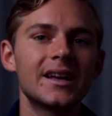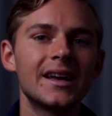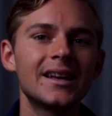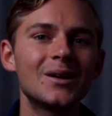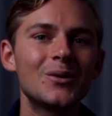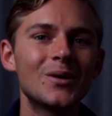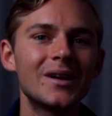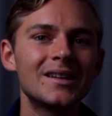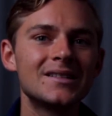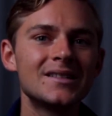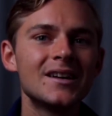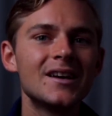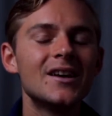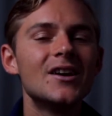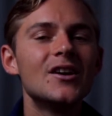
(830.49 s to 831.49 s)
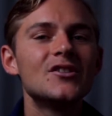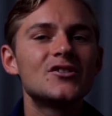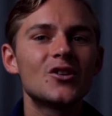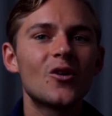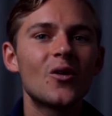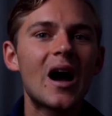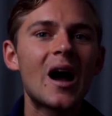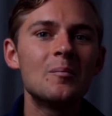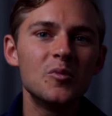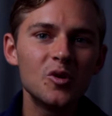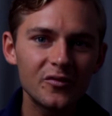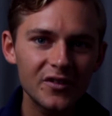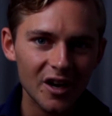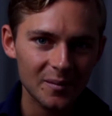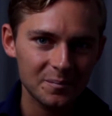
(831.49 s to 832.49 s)
Anyways, so I
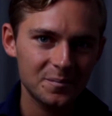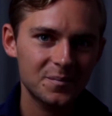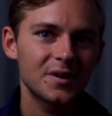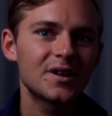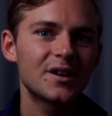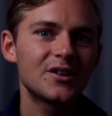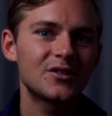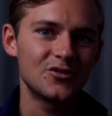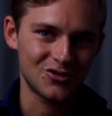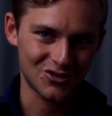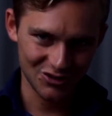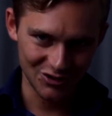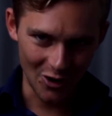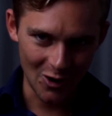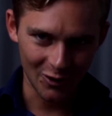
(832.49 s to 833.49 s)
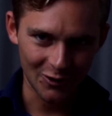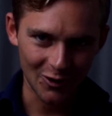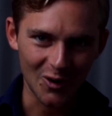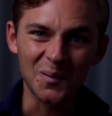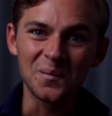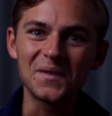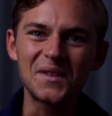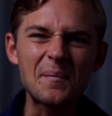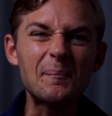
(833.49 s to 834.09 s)
moved up to Stockholm, the